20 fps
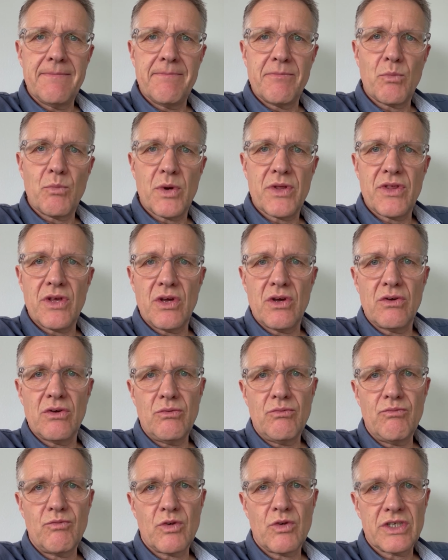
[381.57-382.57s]
whether
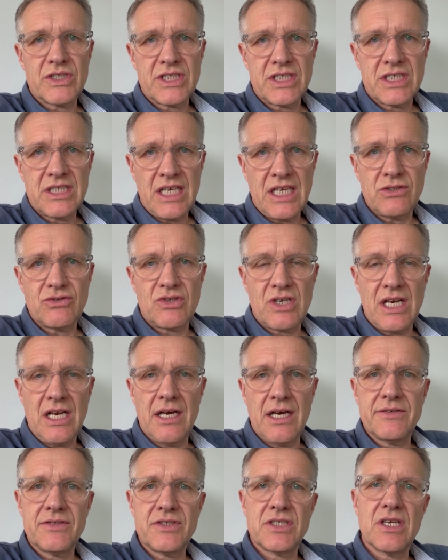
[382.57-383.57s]
you've got a sedentary
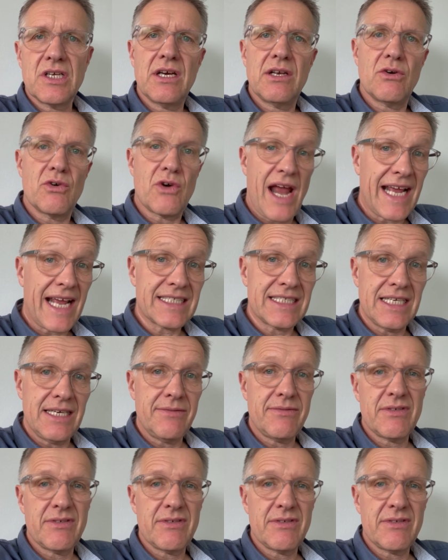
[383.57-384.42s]
lifestyle or active,